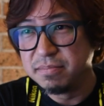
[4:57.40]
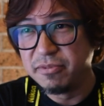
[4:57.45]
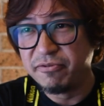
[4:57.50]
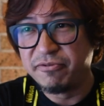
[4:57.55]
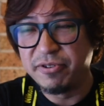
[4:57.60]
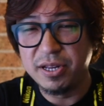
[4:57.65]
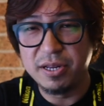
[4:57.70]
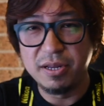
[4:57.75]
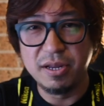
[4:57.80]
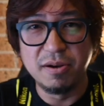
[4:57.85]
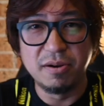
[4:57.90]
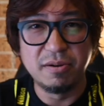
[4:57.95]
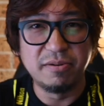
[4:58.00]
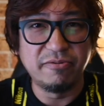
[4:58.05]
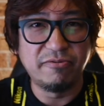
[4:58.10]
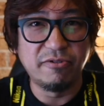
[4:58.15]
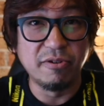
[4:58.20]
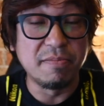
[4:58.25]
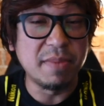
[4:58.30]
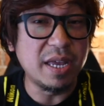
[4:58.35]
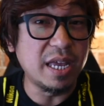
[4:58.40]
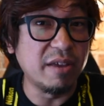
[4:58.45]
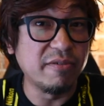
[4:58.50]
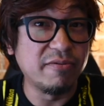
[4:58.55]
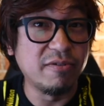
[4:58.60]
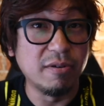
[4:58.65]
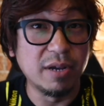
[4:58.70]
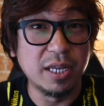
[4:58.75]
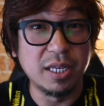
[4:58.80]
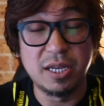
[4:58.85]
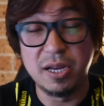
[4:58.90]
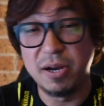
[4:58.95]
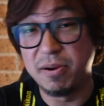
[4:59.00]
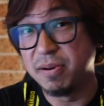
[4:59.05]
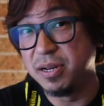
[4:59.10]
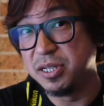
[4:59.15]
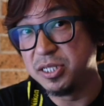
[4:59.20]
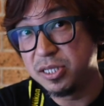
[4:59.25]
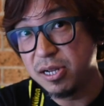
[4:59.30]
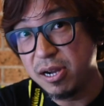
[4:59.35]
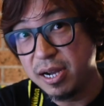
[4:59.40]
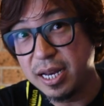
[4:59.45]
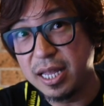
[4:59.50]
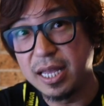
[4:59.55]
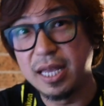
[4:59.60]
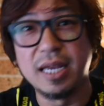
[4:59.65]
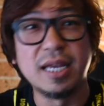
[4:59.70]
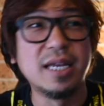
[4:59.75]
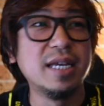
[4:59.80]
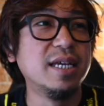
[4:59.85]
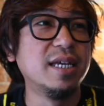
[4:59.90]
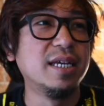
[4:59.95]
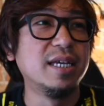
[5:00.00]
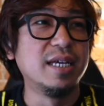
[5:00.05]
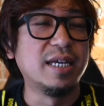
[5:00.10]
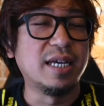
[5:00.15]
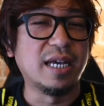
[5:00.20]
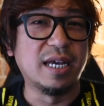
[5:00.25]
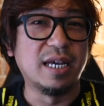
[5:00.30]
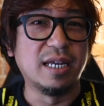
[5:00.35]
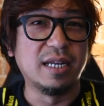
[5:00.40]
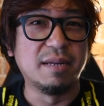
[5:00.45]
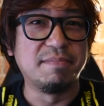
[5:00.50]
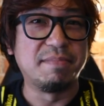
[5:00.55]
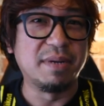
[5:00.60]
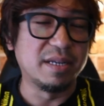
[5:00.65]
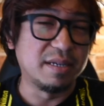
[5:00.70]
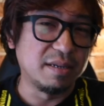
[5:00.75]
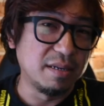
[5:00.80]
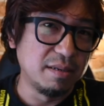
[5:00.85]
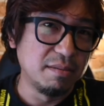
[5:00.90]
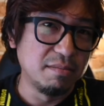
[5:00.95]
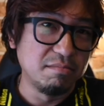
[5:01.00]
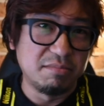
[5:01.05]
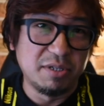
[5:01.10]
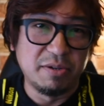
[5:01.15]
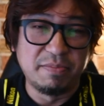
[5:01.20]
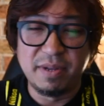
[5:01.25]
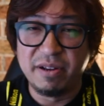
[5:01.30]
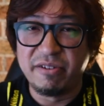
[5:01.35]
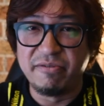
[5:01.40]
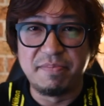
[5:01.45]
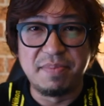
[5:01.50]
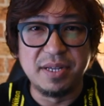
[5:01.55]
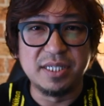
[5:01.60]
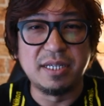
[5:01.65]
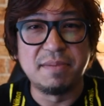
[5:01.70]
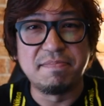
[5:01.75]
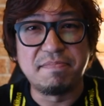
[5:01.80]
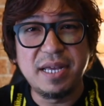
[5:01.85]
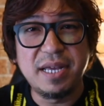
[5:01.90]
video for me for interior designing and a bit of bits and